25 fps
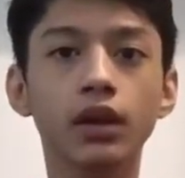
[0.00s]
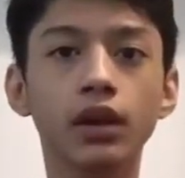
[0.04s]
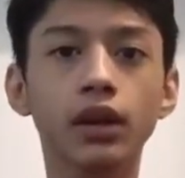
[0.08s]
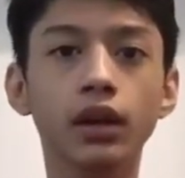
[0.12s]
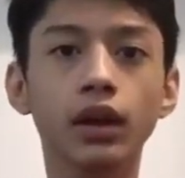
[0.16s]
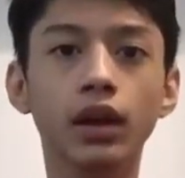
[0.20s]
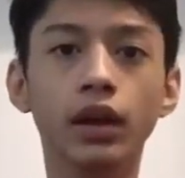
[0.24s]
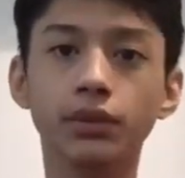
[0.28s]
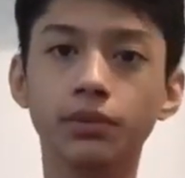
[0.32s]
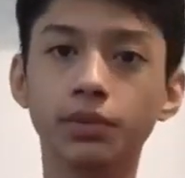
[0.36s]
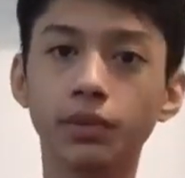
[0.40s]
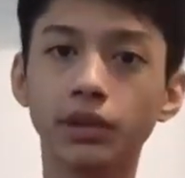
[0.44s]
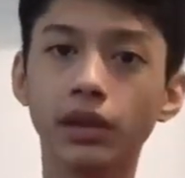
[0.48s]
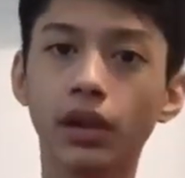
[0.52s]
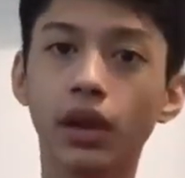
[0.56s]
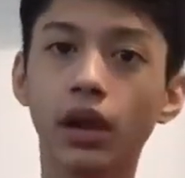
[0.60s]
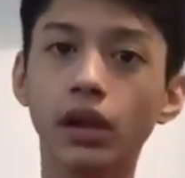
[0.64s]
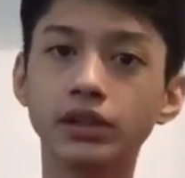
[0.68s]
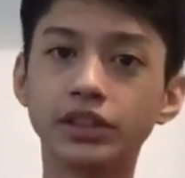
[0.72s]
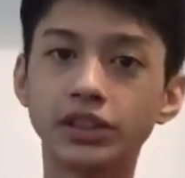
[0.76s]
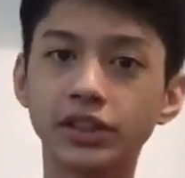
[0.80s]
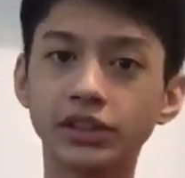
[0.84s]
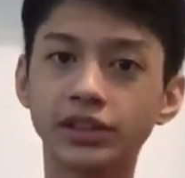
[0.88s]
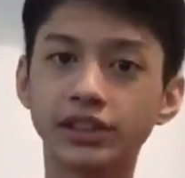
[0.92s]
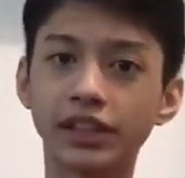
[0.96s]
It will
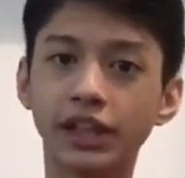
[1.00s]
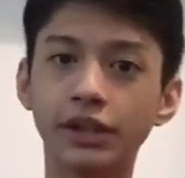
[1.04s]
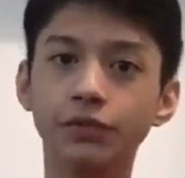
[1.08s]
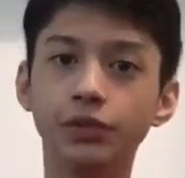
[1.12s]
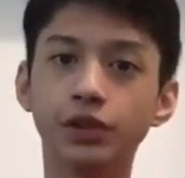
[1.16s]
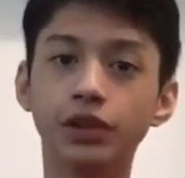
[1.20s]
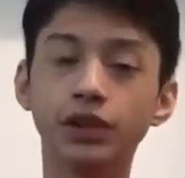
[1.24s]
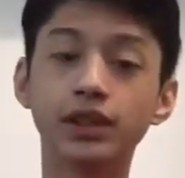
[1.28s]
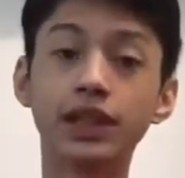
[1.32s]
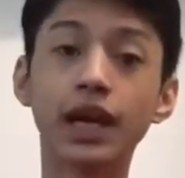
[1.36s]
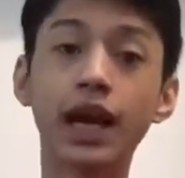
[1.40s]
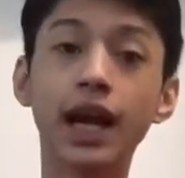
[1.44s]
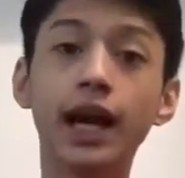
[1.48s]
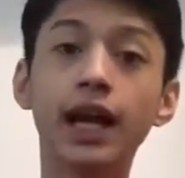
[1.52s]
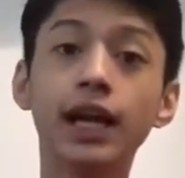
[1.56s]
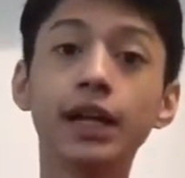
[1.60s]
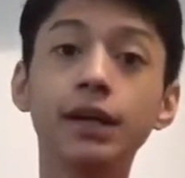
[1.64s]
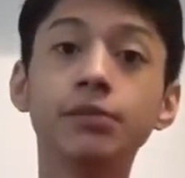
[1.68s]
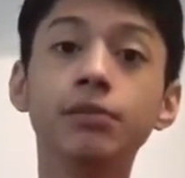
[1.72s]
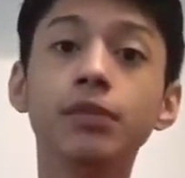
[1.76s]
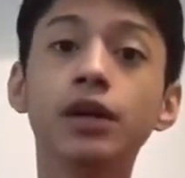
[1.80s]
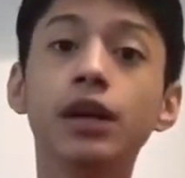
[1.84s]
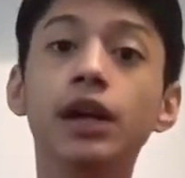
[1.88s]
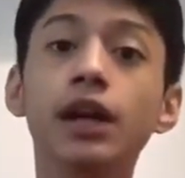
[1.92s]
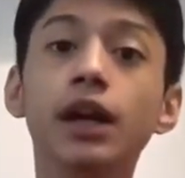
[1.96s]
also save you
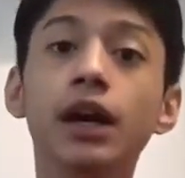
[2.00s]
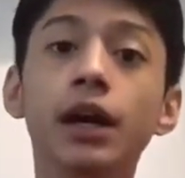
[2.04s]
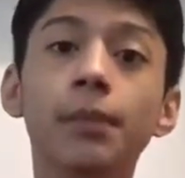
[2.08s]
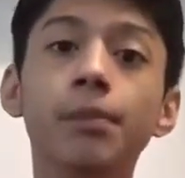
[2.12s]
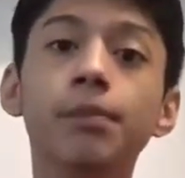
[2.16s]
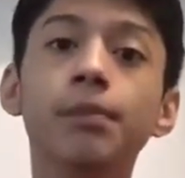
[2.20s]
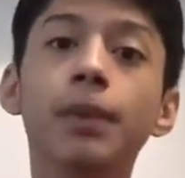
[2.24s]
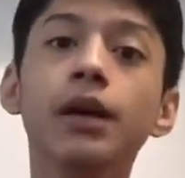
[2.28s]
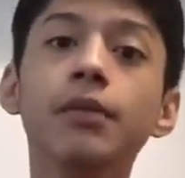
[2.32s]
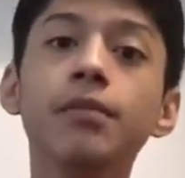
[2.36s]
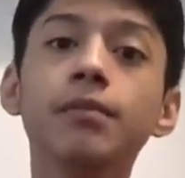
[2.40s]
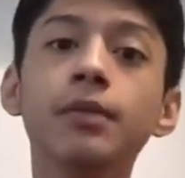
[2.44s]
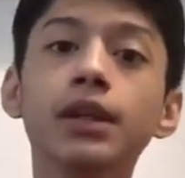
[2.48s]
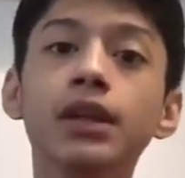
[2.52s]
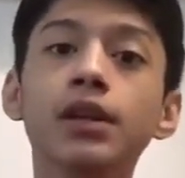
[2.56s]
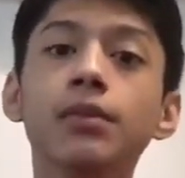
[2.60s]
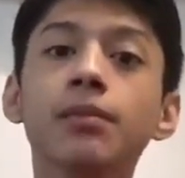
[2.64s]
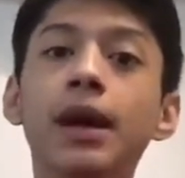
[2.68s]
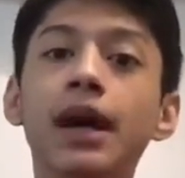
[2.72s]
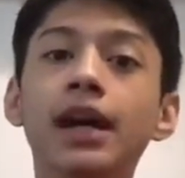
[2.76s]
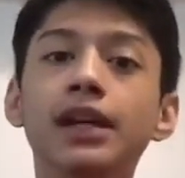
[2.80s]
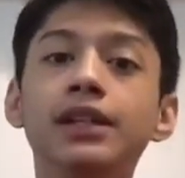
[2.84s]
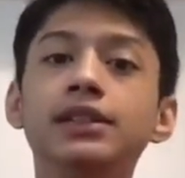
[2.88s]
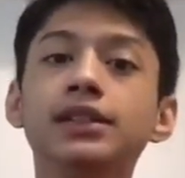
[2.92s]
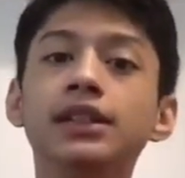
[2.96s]
time by
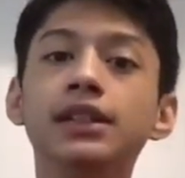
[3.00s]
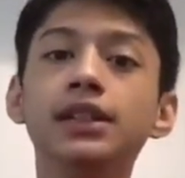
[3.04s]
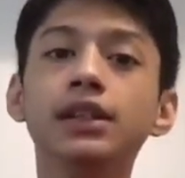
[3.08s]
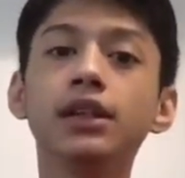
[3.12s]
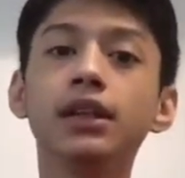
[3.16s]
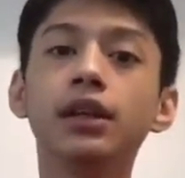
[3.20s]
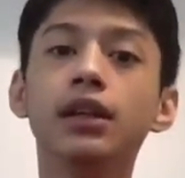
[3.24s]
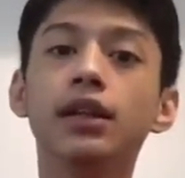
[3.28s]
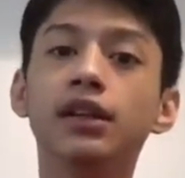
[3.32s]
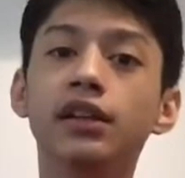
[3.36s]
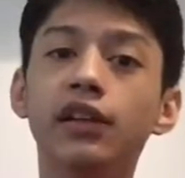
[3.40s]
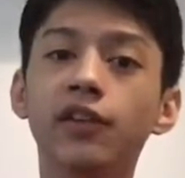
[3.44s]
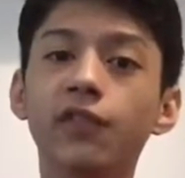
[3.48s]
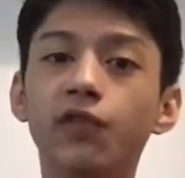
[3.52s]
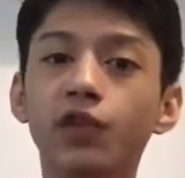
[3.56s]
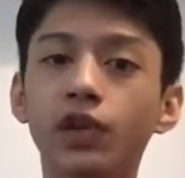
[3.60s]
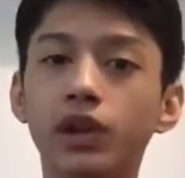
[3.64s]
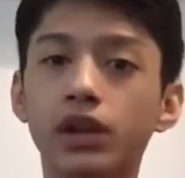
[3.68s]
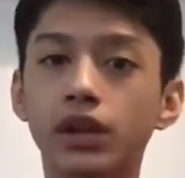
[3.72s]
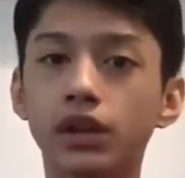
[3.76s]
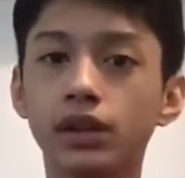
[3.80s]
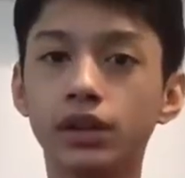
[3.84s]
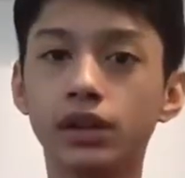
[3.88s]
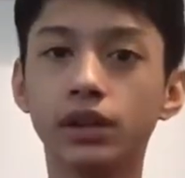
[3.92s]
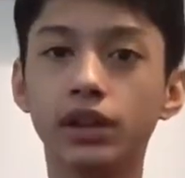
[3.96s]
minimizing
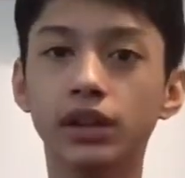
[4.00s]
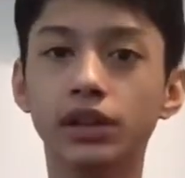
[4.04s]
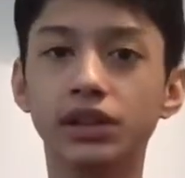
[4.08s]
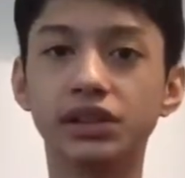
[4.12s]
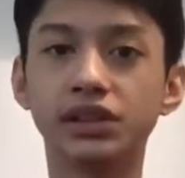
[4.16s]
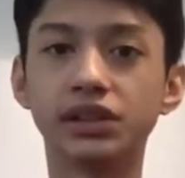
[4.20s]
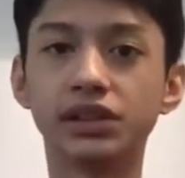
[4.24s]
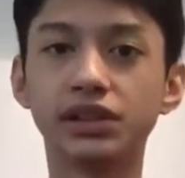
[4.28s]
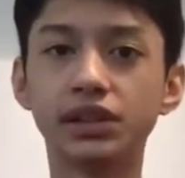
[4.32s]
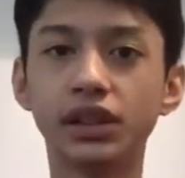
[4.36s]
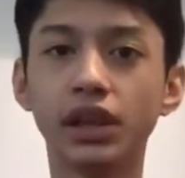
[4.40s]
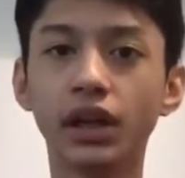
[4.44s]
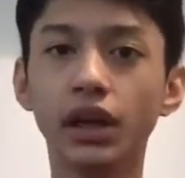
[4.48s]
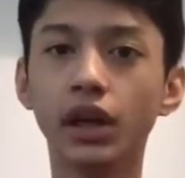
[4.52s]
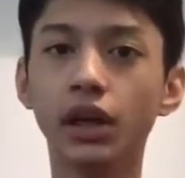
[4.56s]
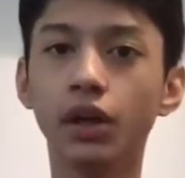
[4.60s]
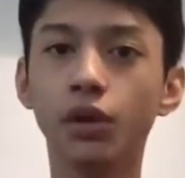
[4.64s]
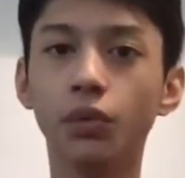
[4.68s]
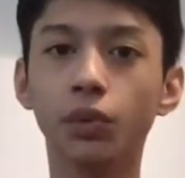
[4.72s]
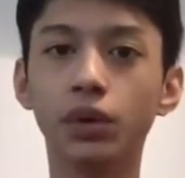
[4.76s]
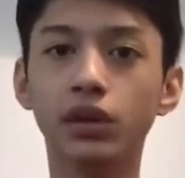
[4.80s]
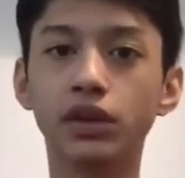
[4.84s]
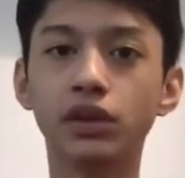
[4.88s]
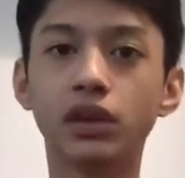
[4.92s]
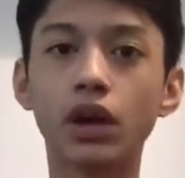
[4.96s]
difficulties
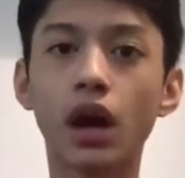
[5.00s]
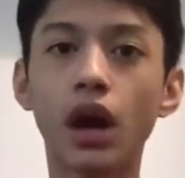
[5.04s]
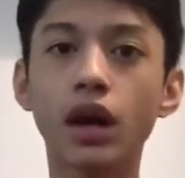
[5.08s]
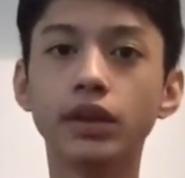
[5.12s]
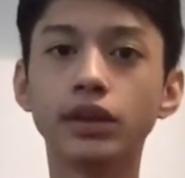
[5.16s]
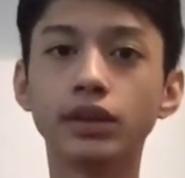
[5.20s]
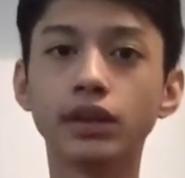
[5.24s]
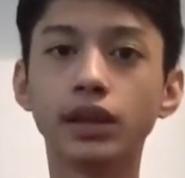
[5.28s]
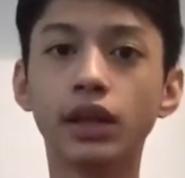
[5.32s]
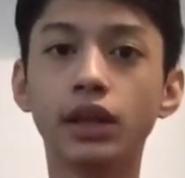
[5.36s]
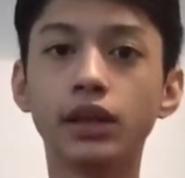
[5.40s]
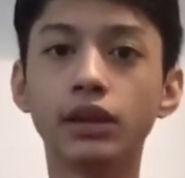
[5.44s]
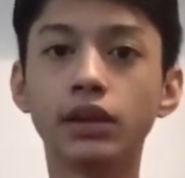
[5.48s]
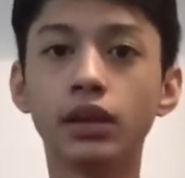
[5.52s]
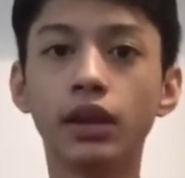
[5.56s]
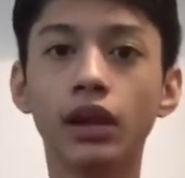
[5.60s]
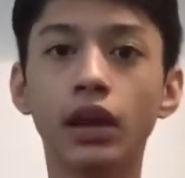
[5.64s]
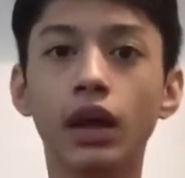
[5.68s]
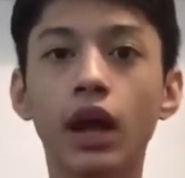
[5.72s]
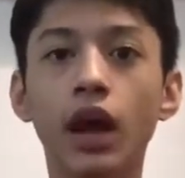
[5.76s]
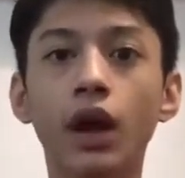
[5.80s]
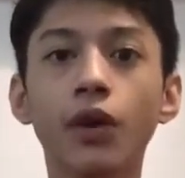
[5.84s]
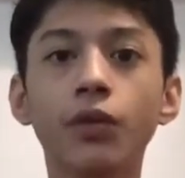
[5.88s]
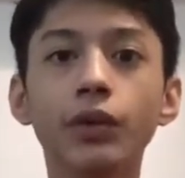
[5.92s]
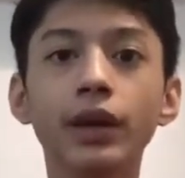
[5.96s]
with content,
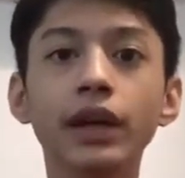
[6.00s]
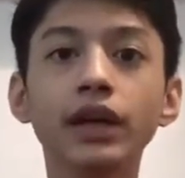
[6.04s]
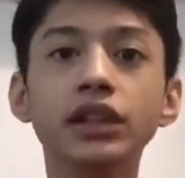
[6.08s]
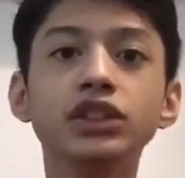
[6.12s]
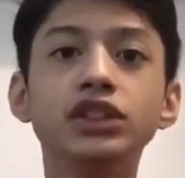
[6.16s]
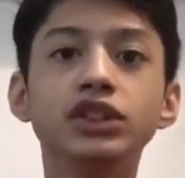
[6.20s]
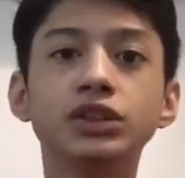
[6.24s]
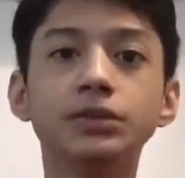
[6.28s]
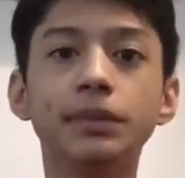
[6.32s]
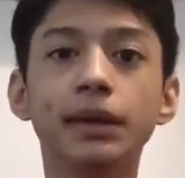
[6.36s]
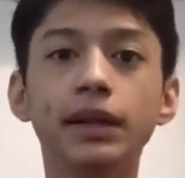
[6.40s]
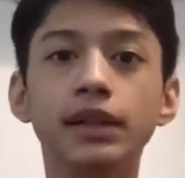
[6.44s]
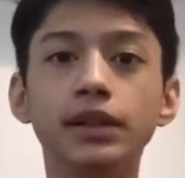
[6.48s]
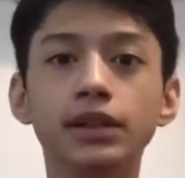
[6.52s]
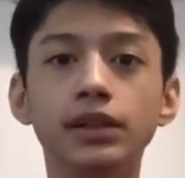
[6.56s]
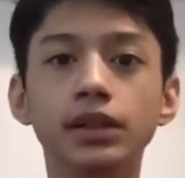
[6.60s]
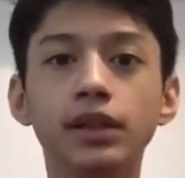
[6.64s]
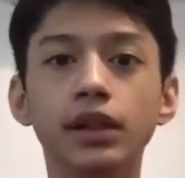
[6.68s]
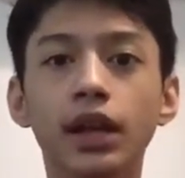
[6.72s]
arrangement,